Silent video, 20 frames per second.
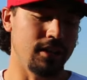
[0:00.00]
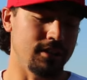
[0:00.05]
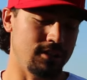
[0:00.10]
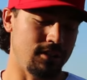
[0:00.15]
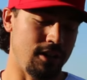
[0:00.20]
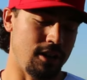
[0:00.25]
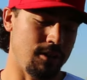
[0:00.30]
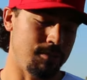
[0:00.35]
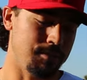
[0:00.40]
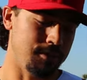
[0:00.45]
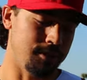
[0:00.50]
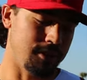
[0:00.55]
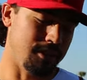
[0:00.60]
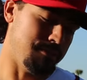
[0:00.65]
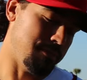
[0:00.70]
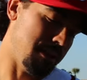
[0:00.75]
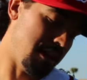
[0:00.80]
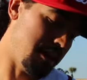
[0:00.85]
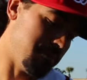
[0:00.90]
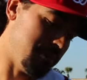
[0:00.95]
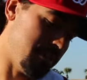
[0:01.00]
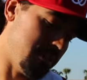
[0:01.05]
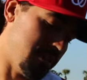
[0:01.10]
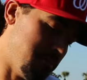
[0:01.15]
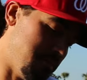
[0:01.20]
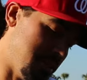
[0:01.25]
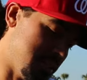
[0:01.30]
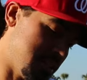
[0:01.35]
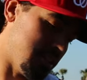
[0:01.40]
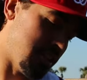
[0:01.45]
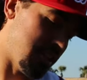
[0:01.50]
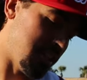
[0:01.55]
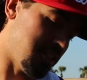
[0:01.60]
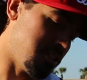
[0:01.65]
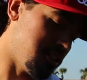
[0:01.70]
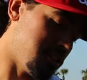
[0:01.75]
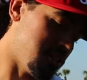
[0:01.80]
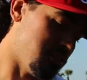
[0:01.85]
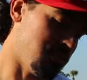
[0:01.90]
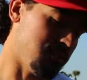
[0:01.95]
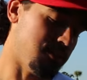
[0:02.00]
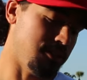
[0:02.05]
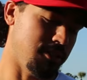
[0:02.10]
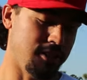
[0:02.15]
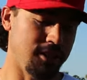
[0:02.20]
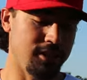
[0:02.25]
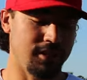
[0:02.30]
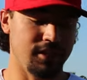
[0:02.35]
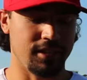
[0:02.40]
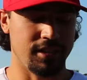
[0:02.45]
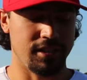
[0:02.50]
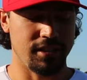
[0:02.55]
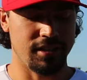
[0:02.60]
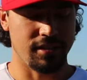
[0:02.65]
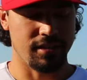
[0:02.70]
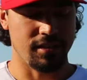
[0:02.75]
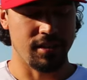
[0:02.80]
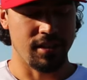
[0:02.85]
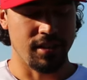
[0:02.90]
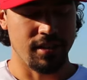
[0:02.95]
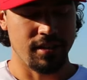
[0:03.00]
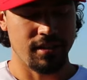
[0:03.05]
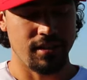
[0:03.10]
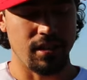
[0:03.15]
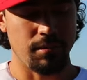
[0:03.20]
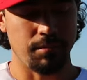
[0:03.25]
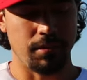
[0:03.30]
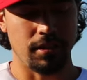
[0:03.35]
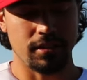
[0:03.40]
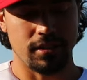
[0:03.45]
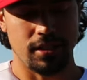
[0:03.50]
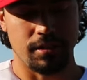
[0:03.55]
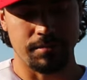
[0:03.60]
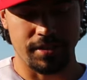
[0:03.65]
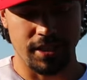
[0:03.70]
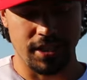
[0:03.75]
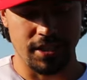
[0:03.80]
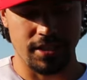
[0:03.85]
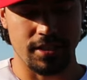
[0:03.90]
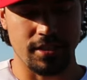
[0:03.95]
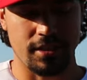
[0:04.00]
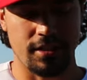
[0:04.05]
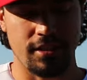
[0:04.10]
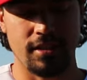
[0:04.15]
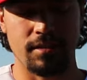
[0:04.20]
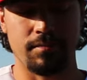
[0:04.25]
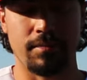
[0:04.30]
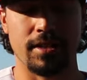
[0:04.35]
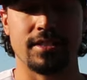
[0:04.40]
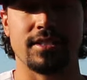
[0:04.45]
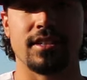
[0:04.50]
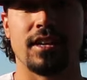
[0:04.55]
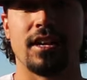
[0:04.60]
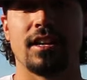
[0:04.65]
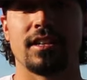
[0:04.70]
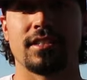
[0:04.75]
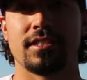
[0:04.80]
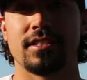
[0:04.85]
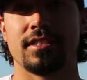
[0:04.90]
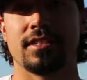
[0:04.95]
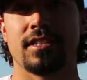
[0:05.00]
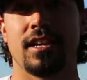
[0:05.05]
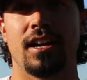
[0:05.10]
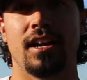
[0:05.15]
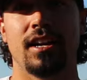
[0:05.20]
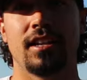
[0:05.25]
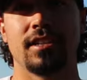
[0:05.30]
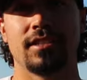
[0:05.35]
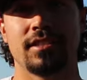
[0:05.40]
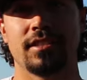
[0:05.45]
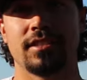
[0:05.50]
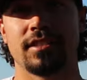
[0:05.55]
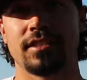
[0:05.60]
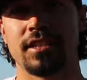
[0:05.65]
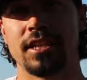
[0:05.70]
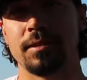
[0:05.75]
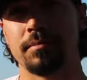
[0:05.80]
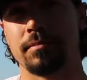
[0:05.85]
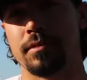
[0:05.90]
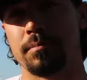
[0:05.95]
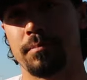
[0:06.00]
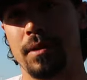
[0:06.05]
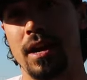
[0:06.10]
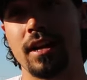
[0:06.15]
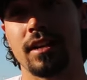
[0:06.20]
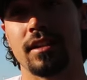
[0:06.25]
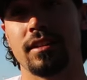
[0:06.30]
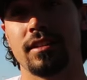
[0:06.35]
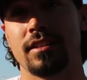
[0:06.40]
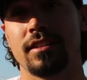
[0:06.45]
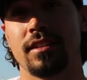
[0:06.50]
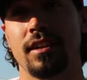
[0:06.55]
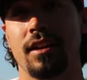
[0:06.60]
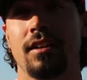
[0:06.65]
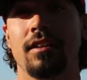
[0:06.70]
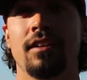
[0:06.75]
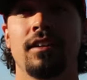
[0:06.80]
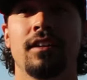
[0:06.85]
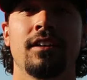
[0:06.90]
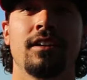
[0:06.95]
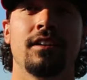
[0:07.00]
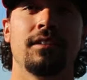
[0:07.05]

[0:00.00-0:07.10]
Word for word: So I'll put maybe my sliding shorts and a bundled up t-shirt and my socks inside just to keep the pocket in there.